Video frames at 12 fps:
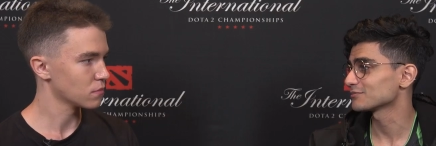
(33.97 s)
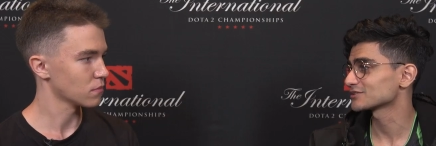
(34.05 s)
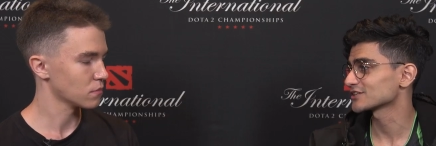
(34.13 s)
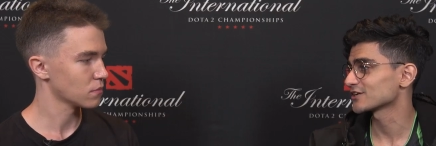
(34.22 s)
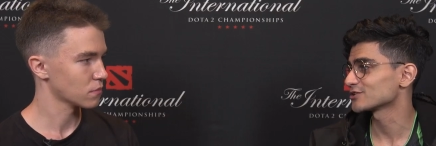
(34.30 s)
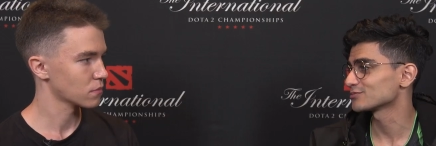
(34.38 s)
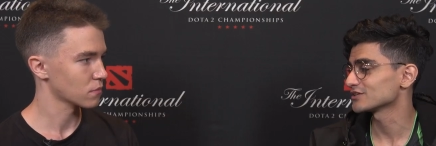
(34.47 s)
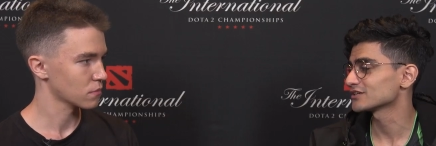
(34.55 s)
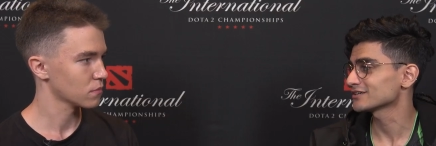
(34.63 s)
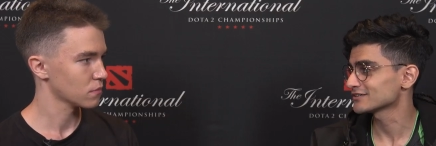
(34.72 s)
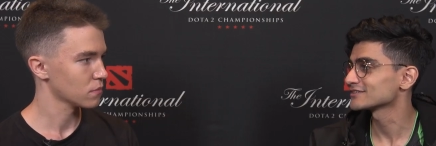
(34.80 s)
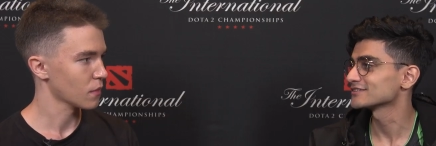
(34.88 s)
Speaker 1: I'm excited to be
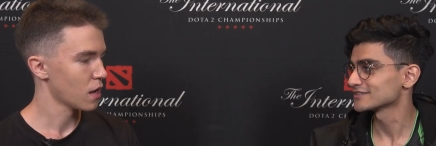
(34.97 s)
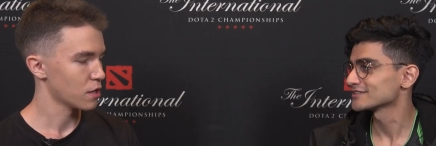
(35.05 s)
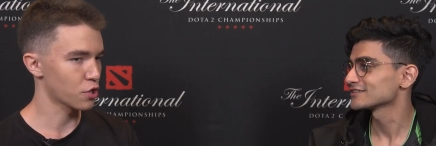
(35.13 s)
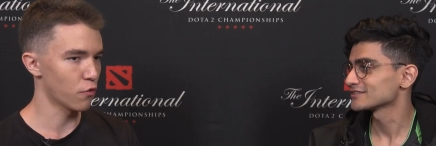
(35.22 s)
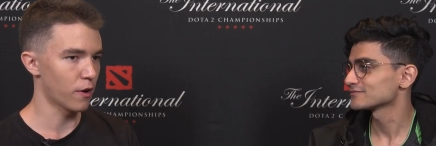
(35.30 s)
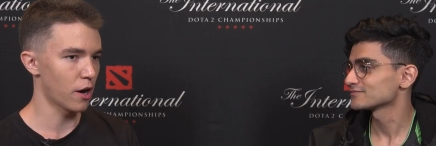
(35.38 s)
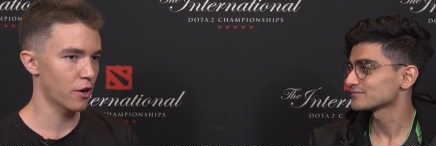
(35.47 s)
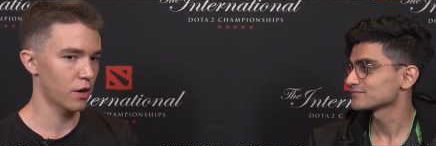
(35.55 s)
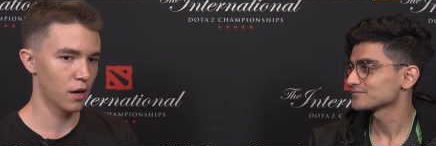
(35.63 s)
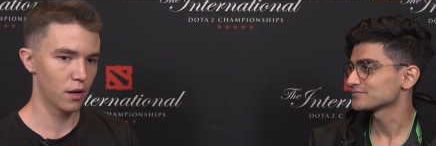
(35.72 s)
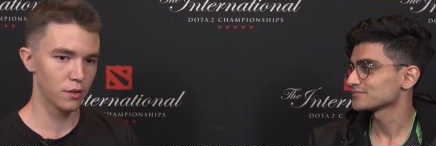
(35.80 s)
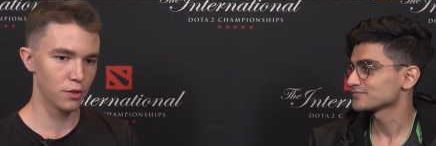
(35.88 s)
here.
Speaker 2: So
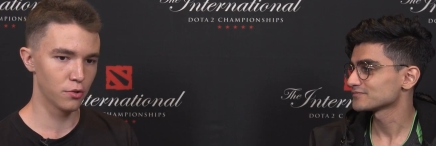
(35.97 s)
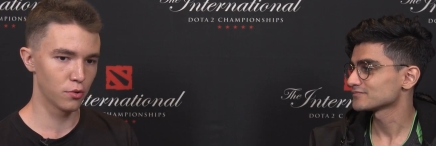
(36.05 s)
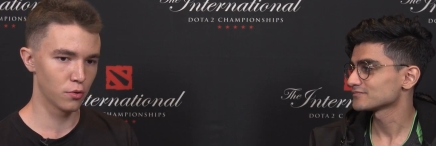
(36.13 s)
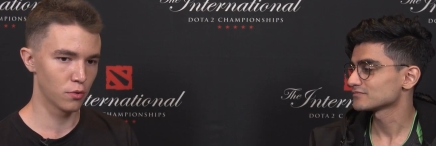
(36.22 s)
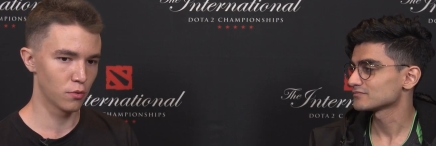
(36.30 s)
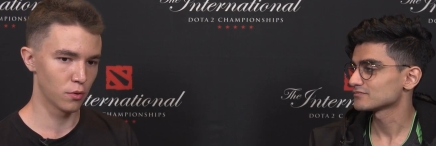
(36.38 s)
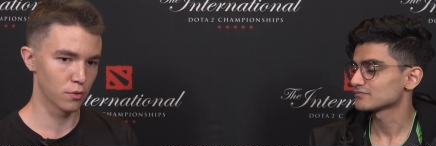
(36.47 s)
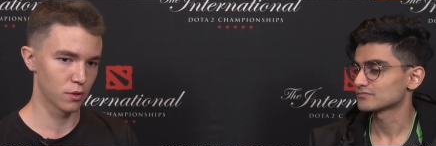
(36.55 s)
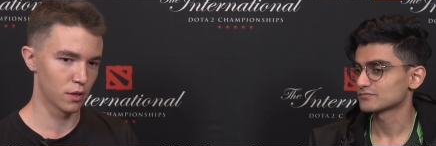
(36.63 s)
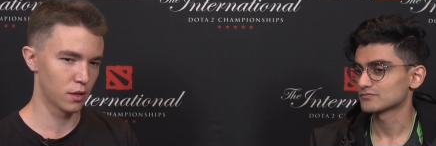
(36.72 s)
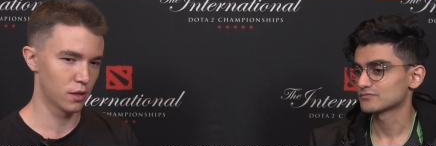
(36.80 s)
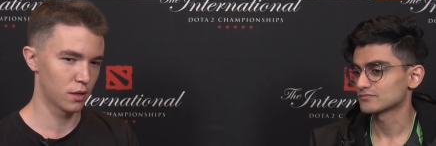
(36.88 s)
far,
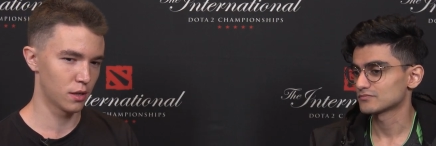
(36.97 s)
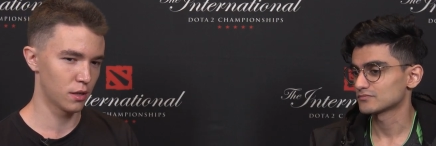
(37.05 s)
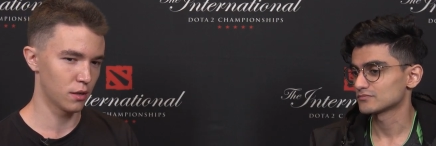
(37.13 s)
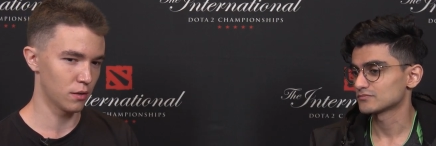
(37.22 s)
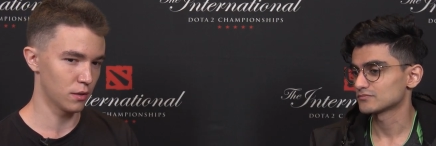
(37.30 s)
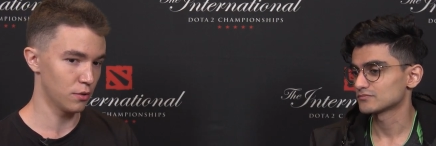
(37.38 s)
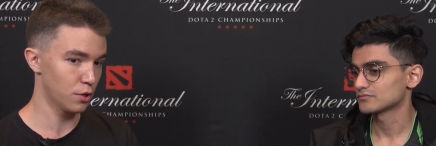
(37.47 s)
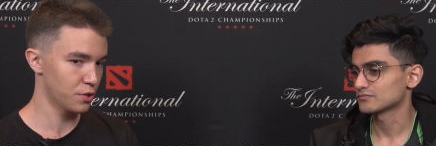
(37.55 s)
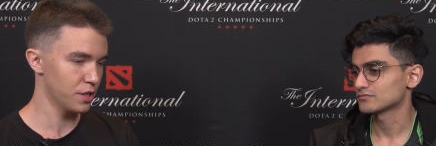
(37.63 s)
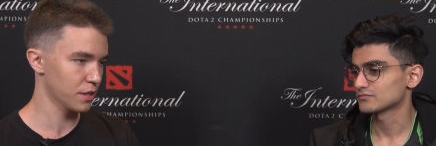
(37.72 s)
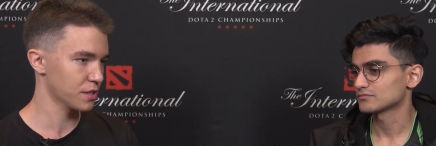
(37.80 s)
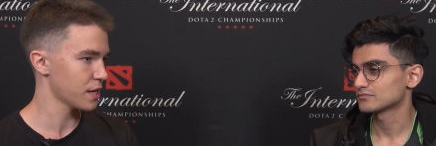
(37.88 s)
you
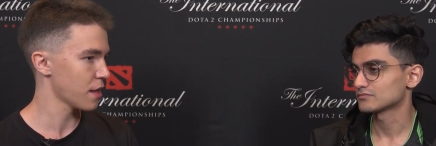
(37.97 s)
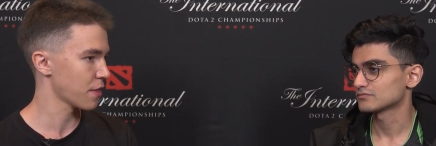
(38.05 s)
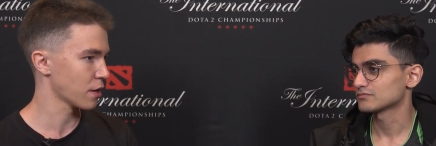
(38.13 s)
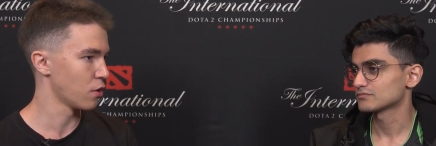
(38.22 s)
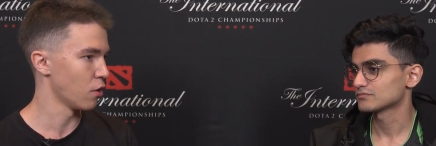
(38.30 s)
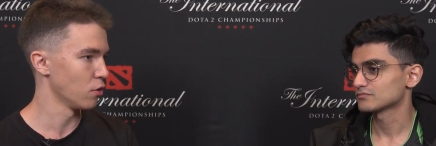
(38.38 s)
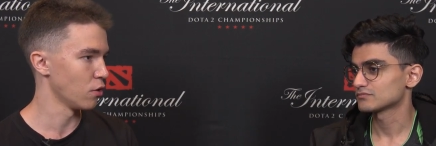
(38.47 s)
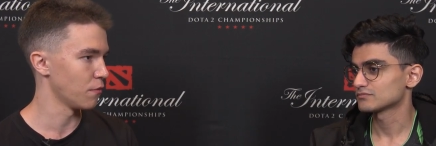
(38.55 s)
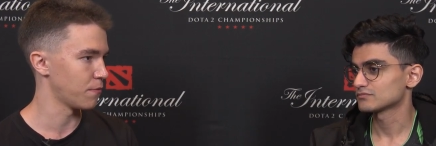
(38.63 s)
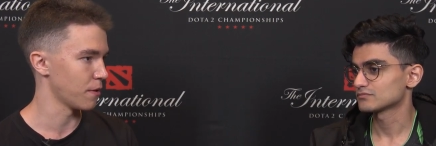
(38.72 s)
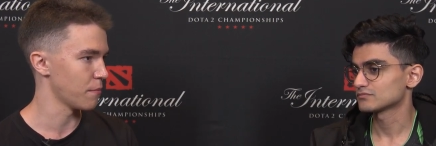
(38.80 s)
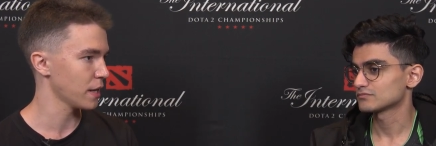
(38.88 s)
didn't set the goal
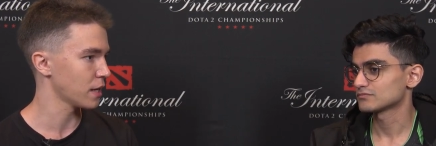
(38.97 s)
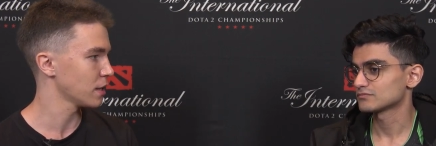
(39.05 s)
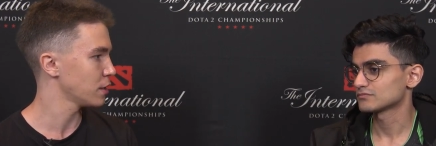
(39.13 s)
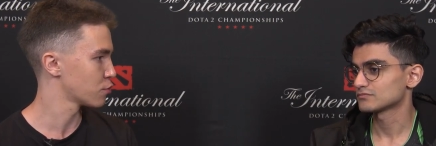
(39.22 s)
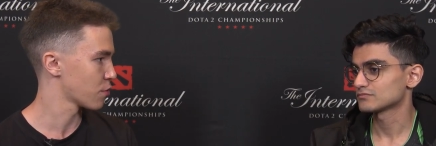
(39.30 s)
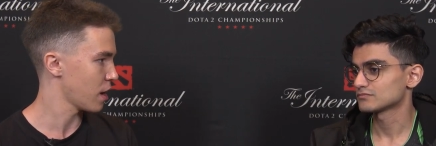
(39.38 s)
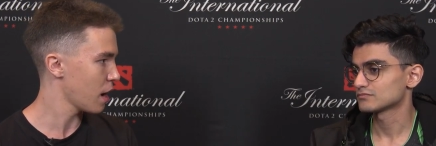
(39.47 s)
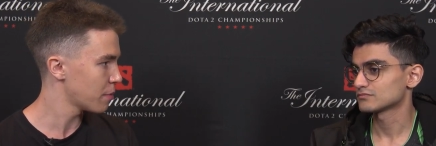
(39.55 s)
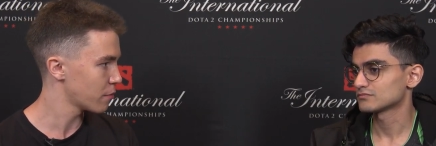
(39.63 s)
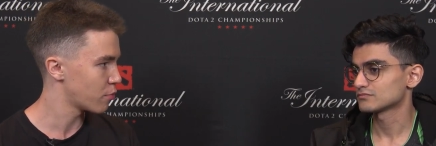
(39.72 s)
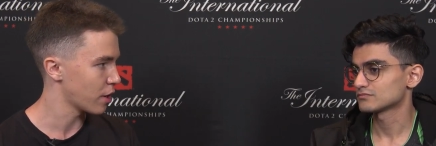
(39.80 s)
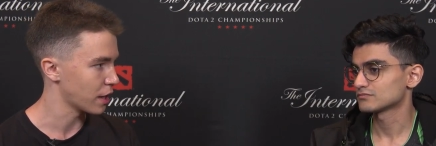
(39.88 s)
of making it to the upper
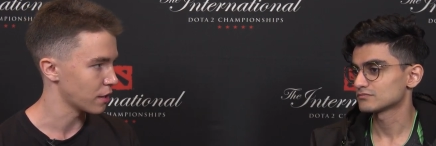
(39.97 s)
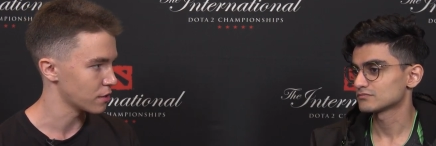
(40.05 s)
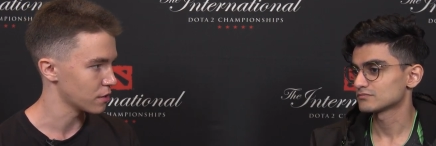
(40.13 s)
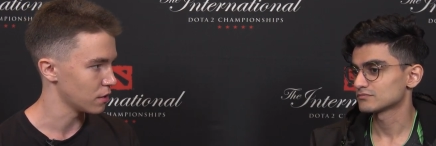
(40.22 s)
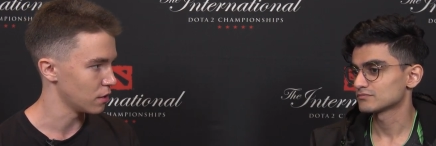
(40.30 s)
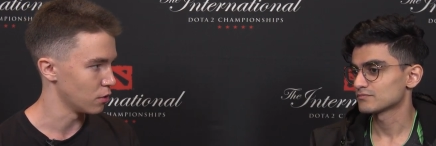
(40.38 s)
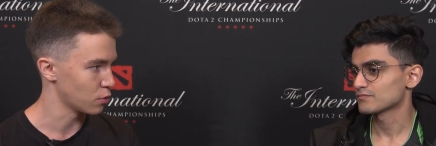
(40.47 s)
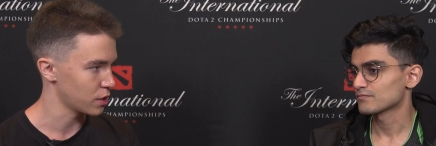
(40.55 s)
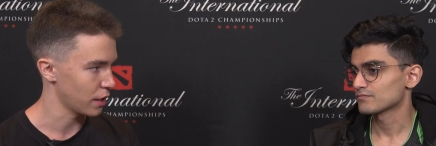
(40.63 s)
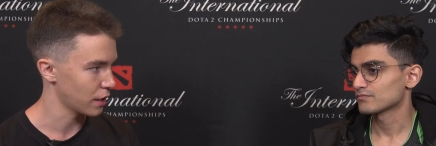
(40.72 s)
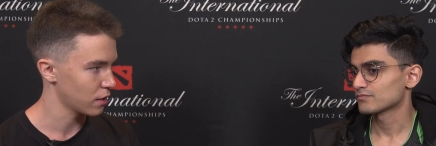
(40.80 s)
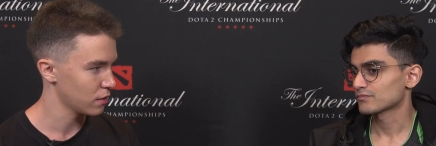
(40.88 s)
bracket, it looks
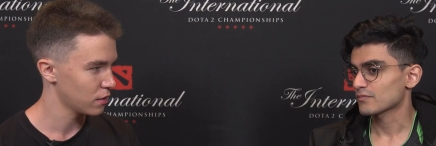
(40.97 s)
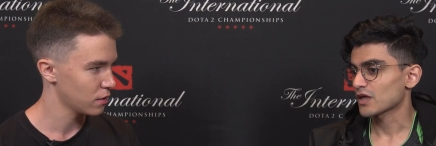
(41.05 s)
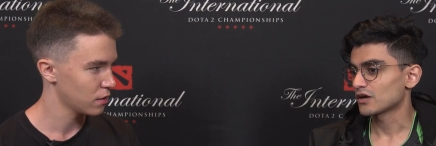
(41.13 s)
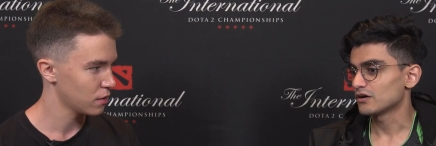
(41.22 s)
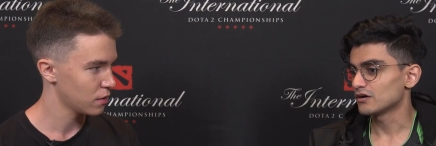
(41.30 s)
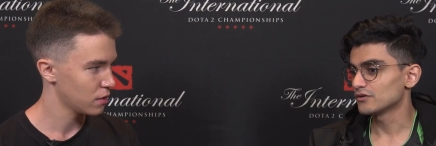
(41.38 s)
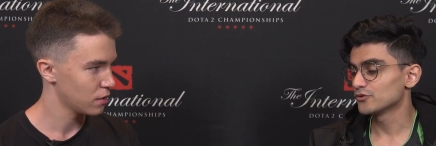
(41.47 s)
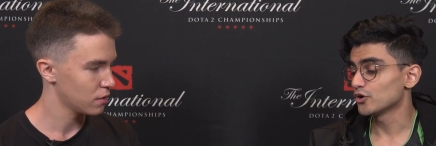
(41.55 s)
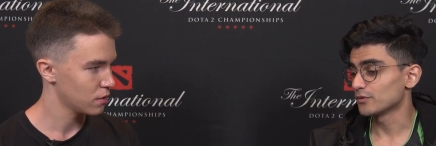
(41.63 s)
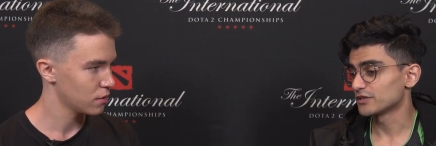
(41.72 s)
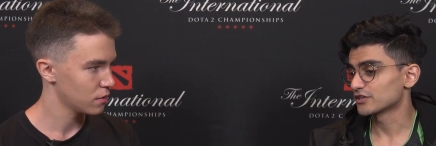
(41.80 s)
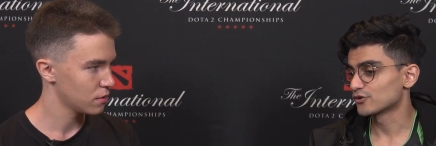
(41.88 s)
like.
Speaker 1: No, I
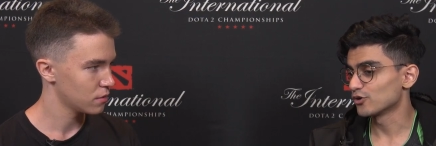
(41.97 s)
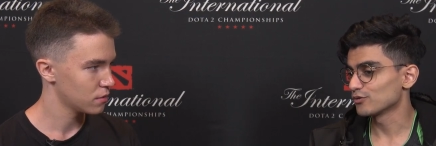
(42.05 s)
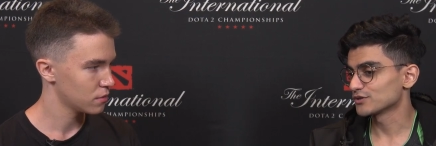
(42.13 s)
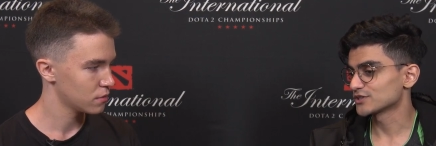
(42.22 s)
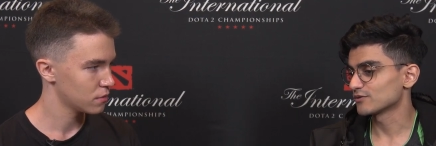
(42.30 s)
mean, the goal was